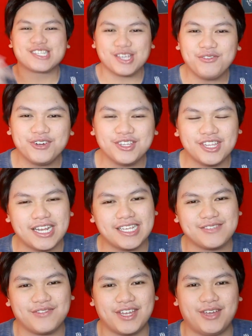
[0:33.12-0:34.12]
So for
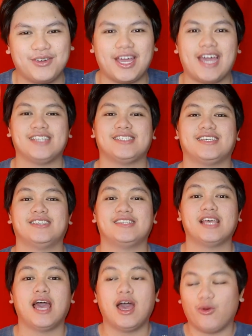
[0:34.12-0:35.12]
today's video, guys,
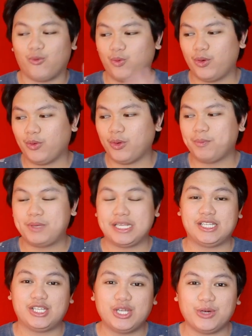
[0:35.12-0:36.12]
is we will be
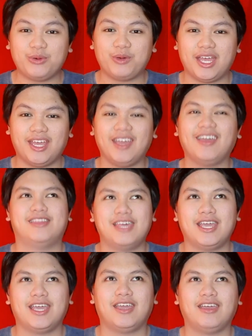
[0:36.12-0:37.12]
doing
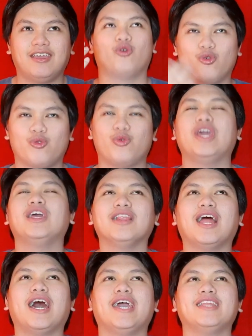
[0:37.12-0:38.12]
the ring
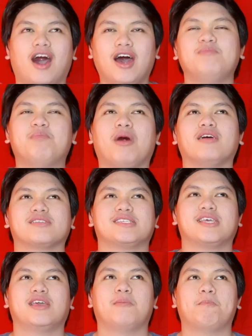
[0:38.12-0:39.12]
light
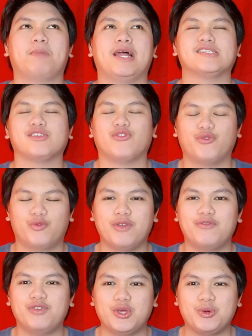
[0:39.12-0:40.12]
unboxing plus
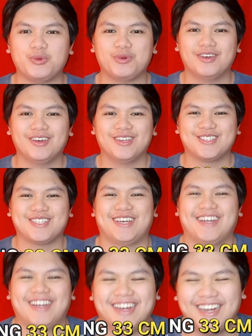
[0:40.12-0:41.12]
review.
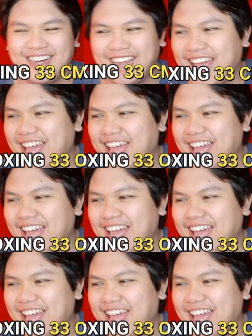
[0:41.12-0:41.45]
Char!